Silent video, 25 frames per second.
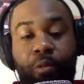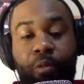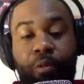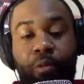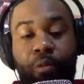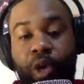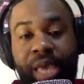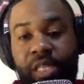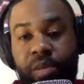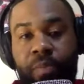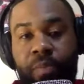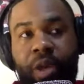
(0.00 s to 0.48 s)

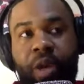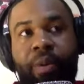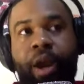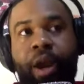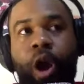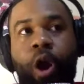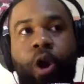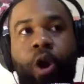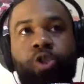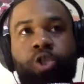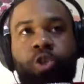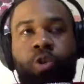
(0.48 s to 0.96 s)
Williams has to be
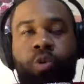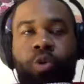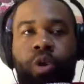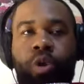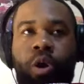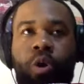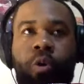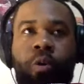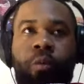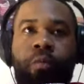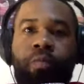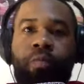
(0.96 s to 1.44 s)
better, but I
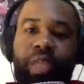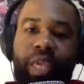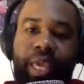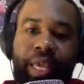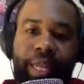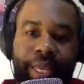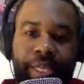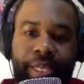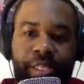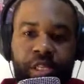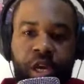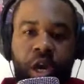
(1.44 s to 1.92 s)
also know
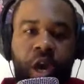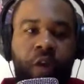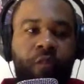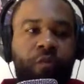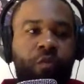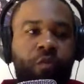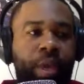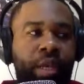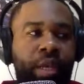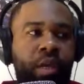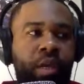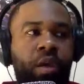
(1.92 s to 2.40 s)
it is
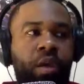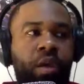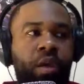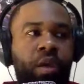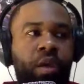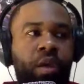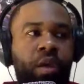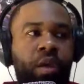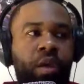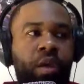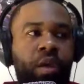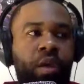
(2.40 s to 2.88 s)
tough when
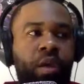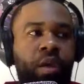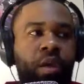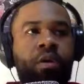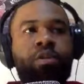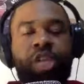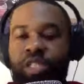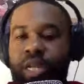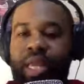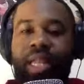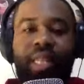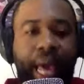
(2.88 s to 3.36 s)

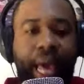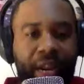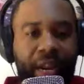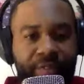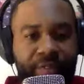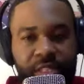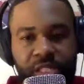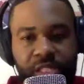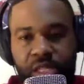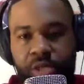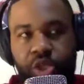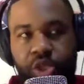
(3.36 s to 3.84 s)
Shea is
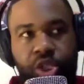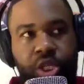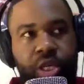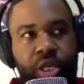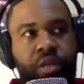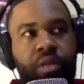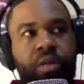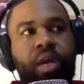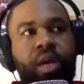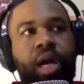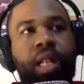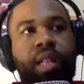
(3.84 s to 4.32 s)
going to get a lot of
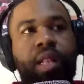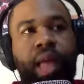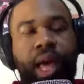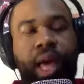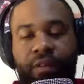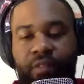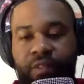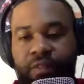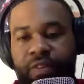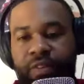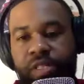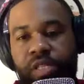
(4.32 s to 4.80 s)

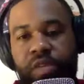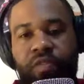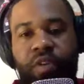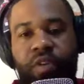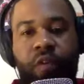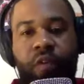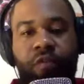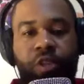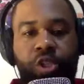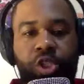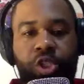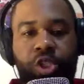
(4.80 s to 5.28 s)
attention, a lot of
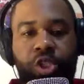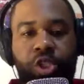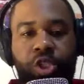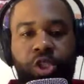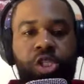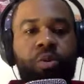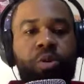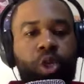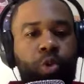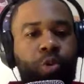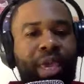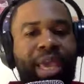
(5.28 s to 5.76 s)
defensive
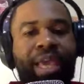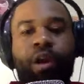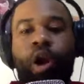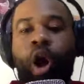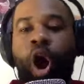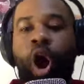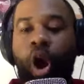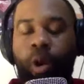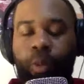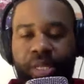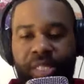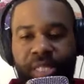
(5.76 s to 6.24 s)
coverages, so
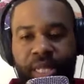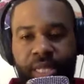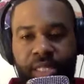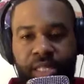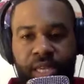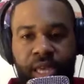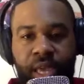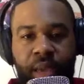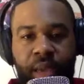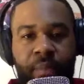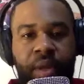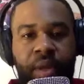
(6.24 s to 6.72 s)
you can't
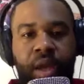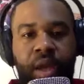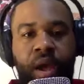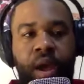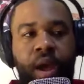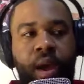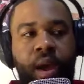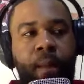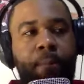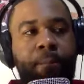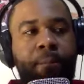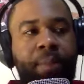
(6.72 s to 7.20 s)
always get it to
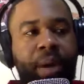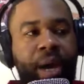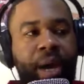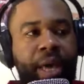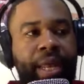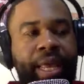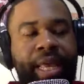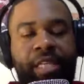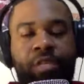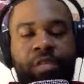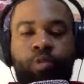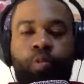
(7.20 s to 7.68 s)
him.
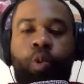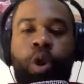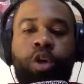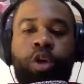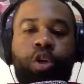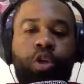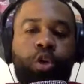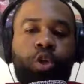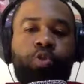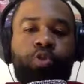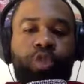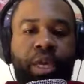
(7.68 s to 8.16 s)
But
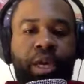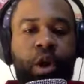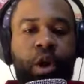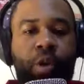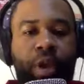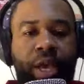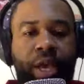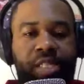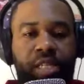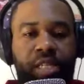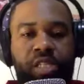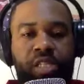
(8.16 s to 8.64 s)
what do
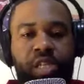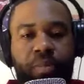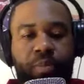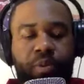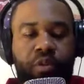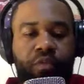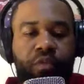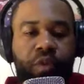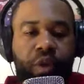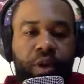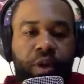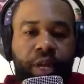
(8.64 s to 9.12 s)
you think OKC
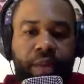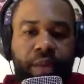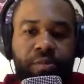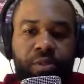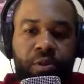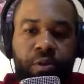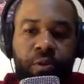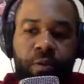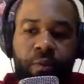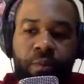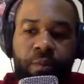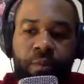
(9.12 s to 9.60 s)
needs to improve
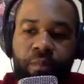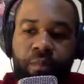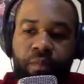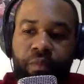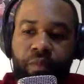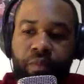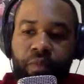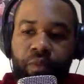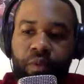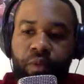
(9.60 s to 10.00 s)
on in game two?